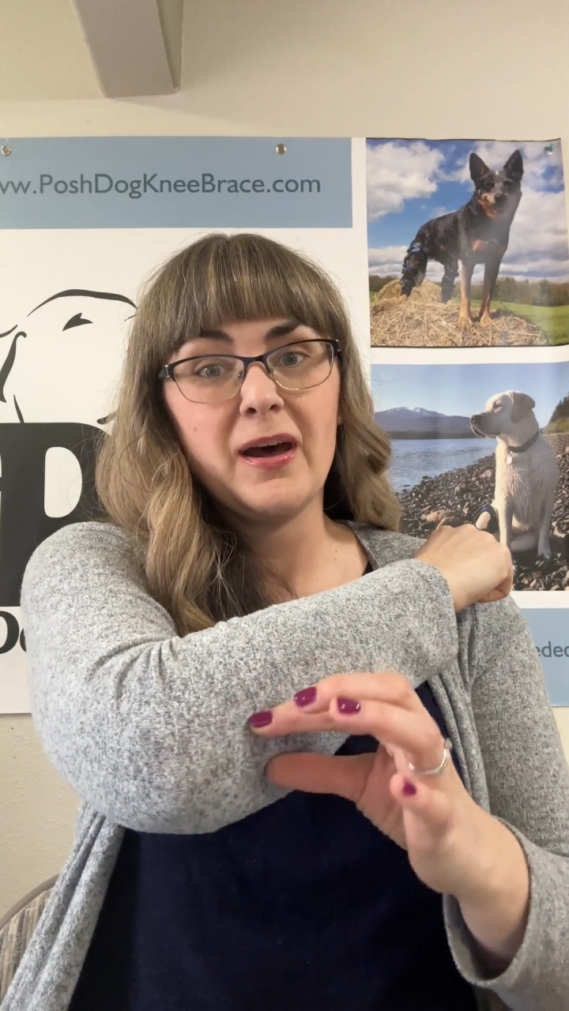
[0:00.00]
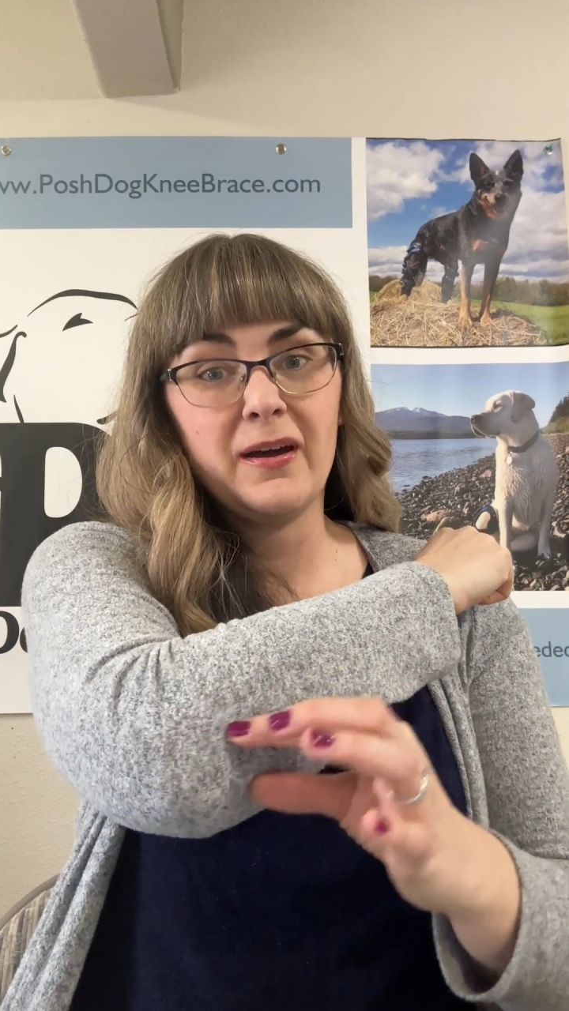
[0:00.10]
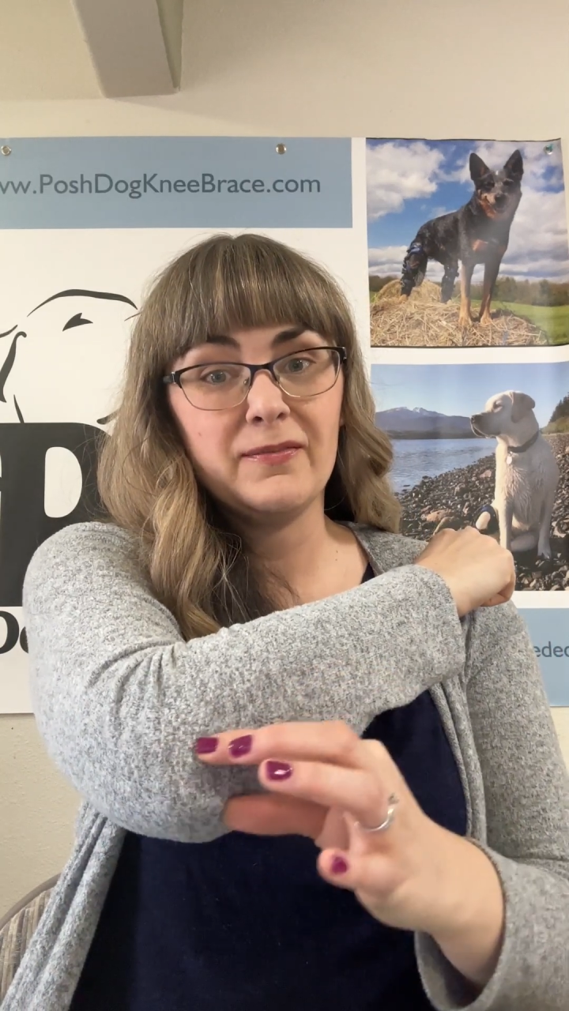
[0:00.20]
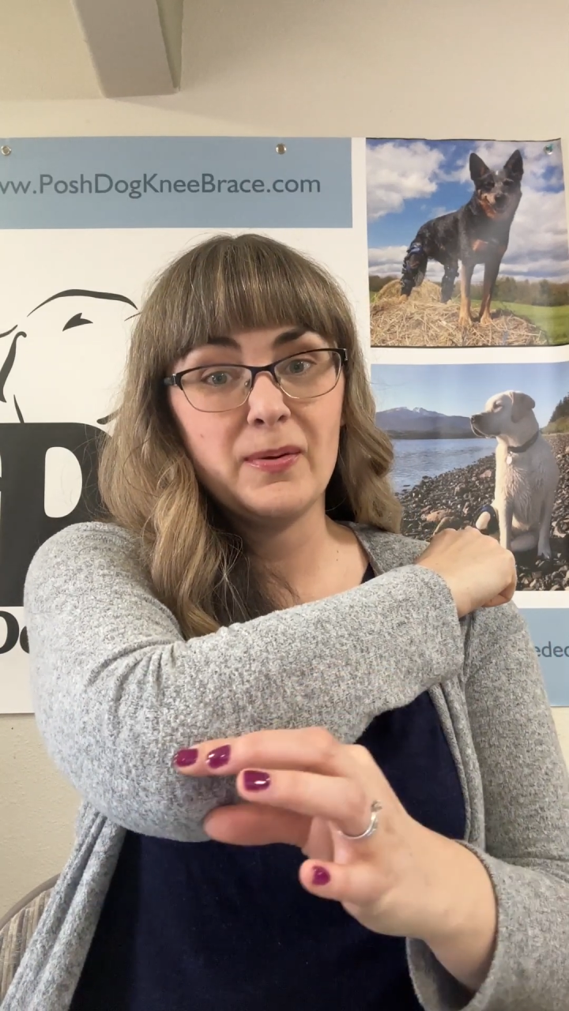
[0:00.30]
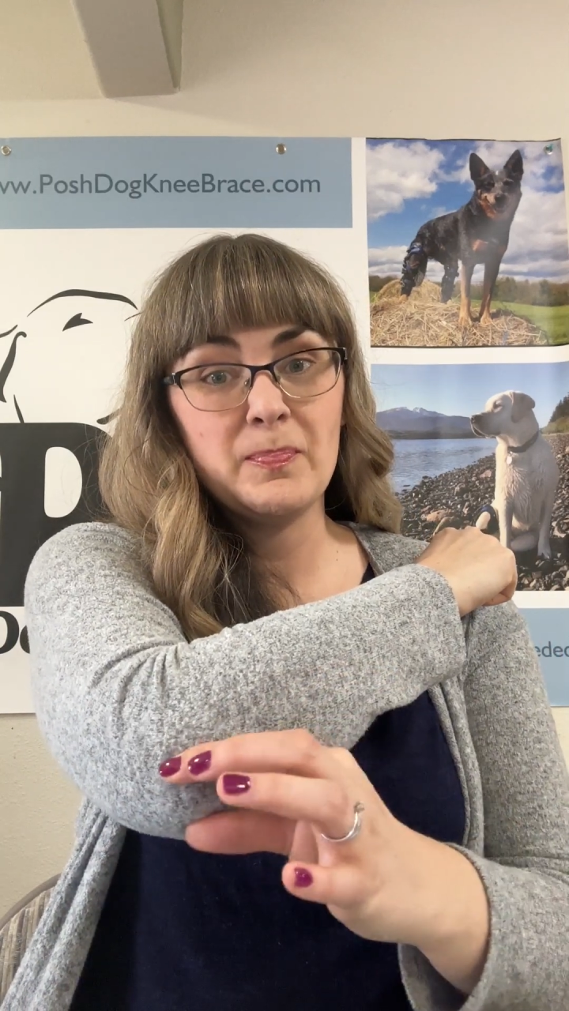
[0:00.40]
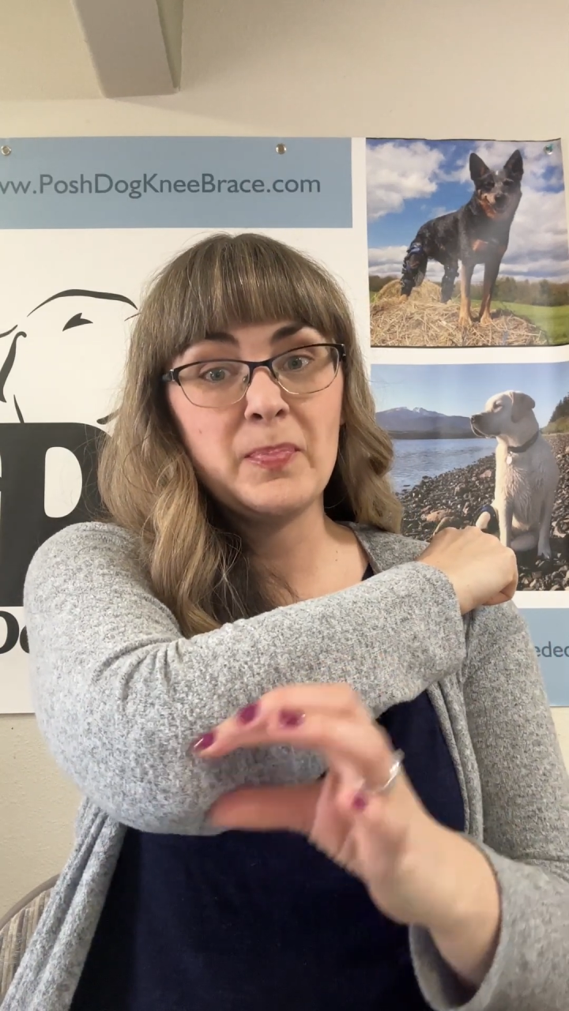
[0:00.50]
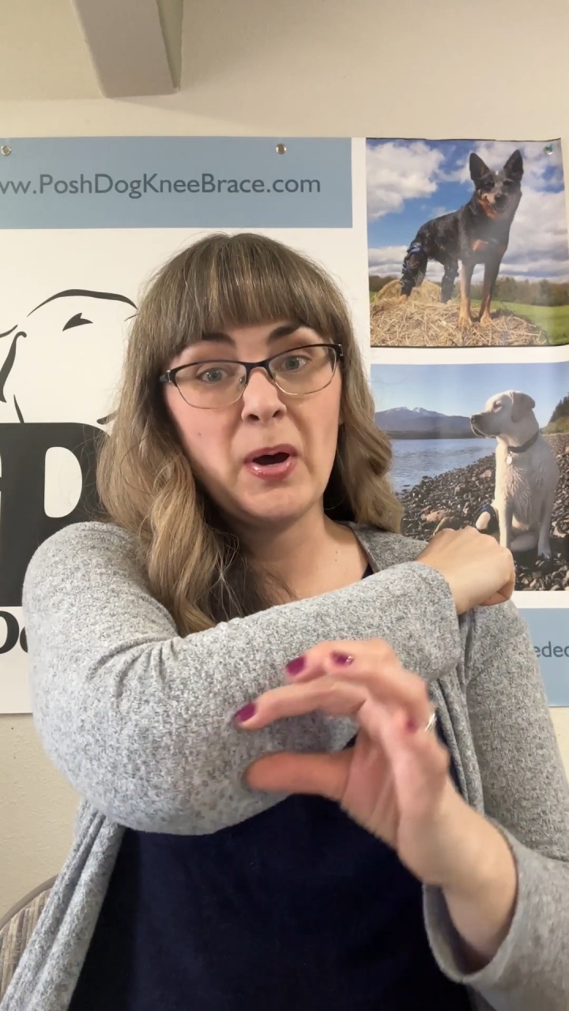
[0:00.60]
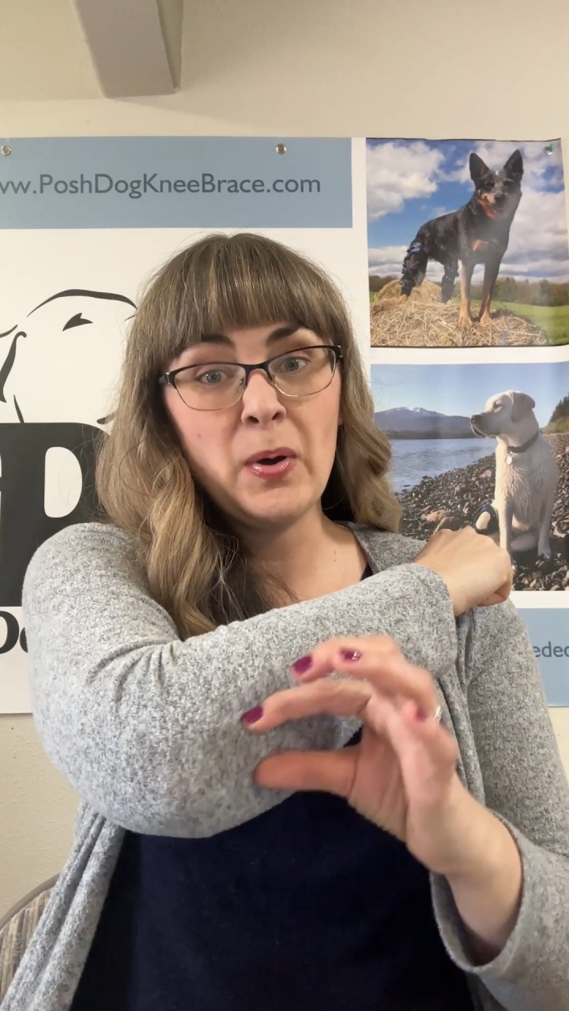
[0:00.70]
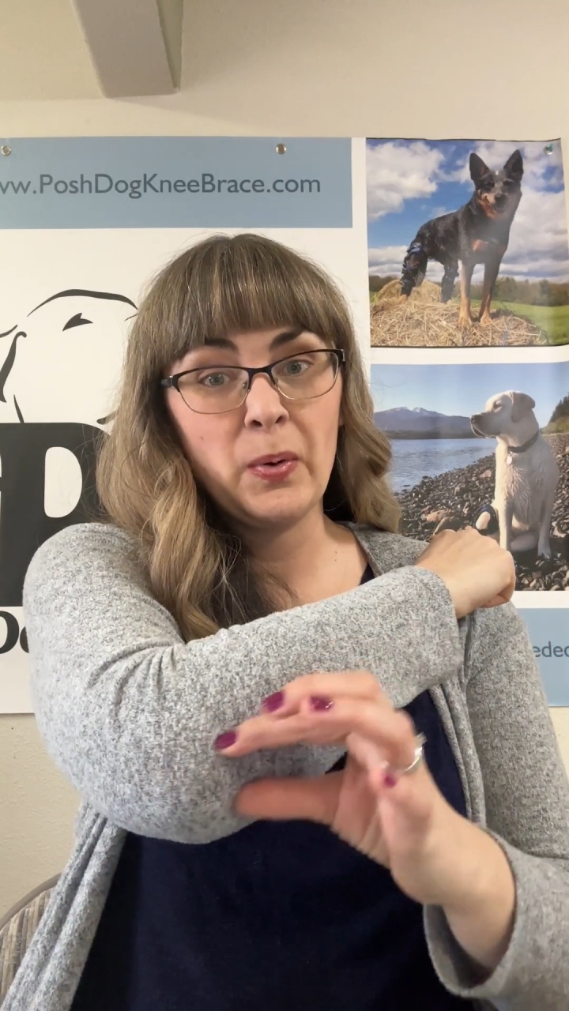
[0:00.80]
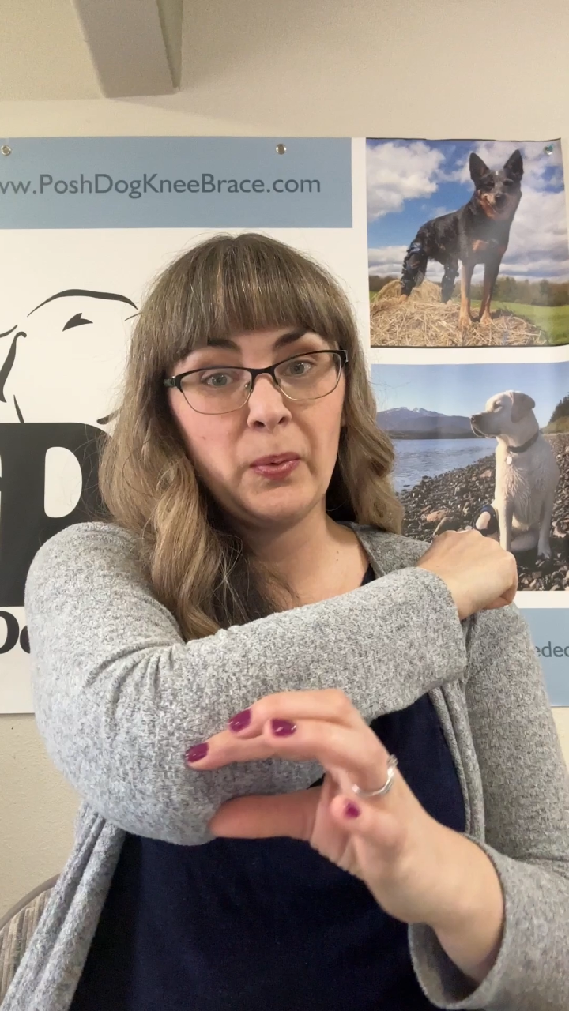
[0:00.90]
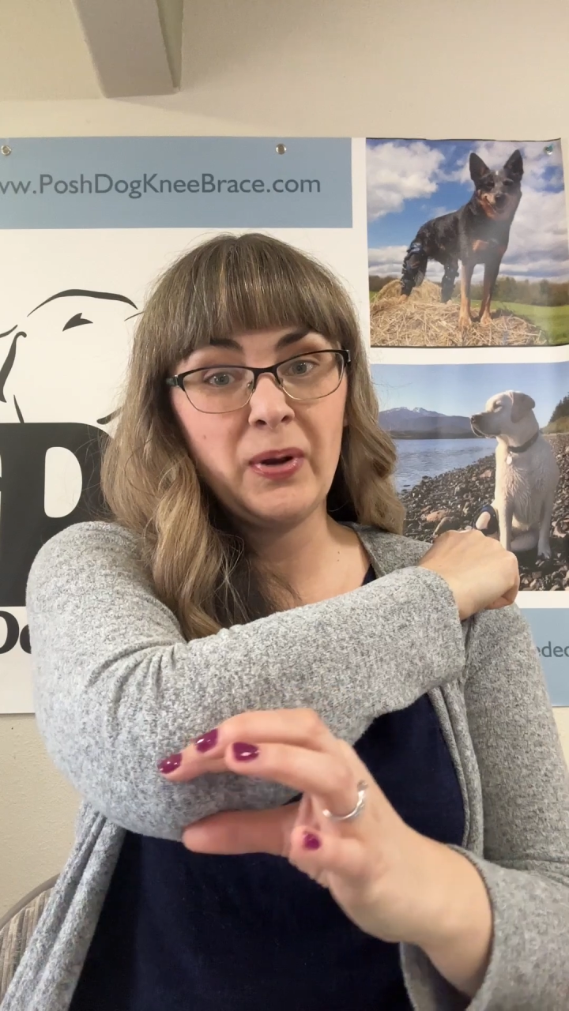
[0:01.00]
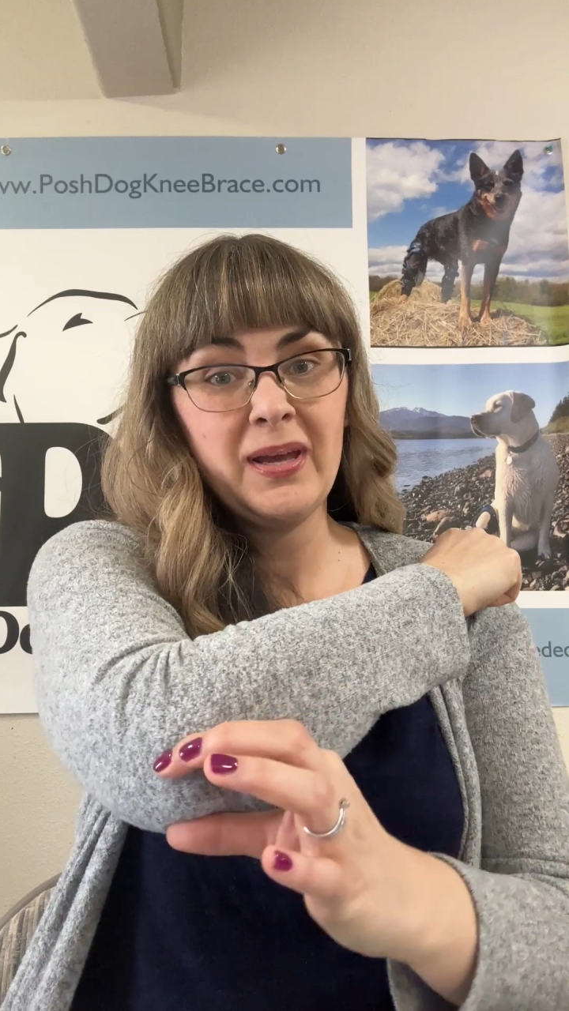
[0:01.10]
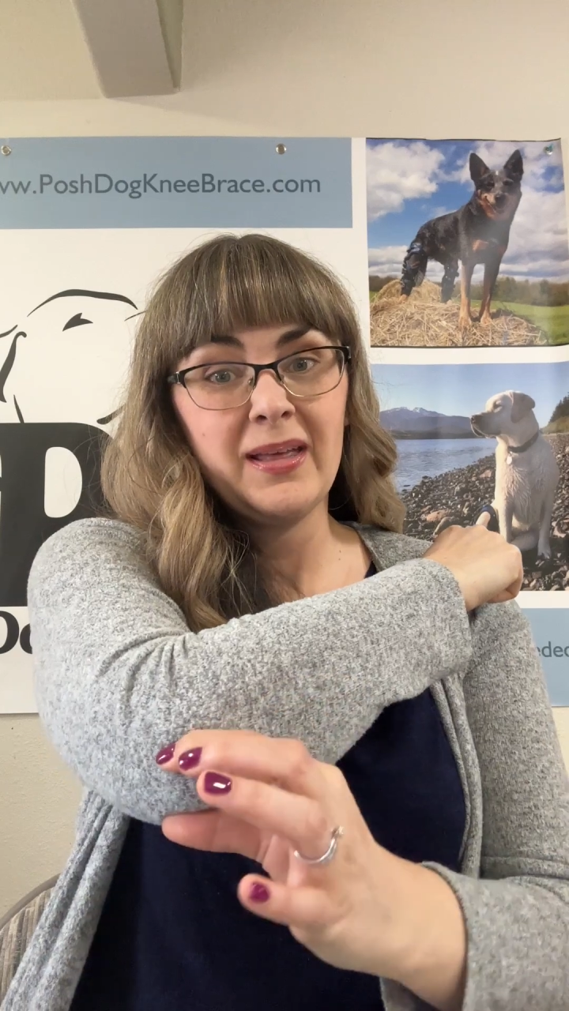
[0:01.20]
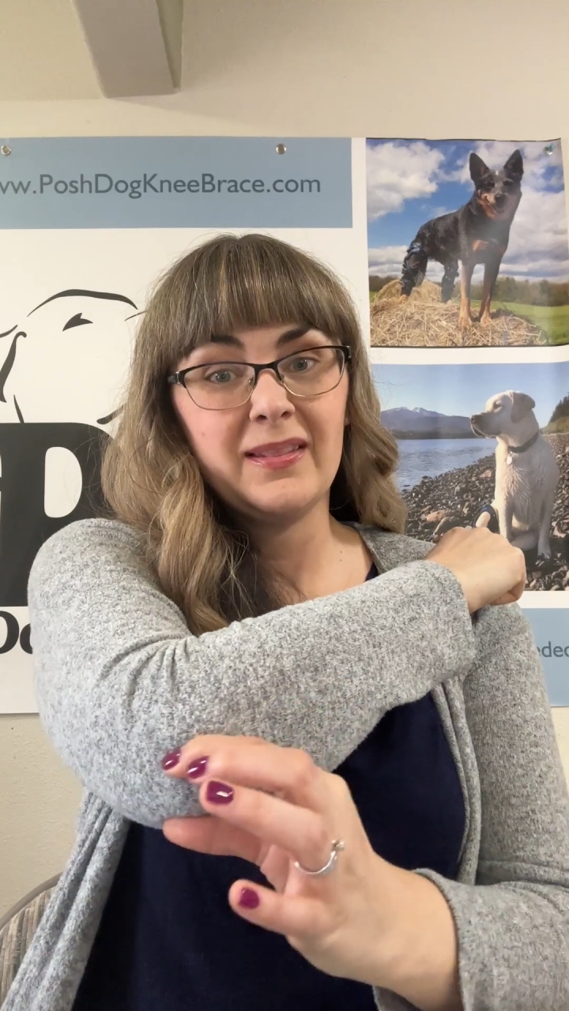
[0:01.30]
of the bone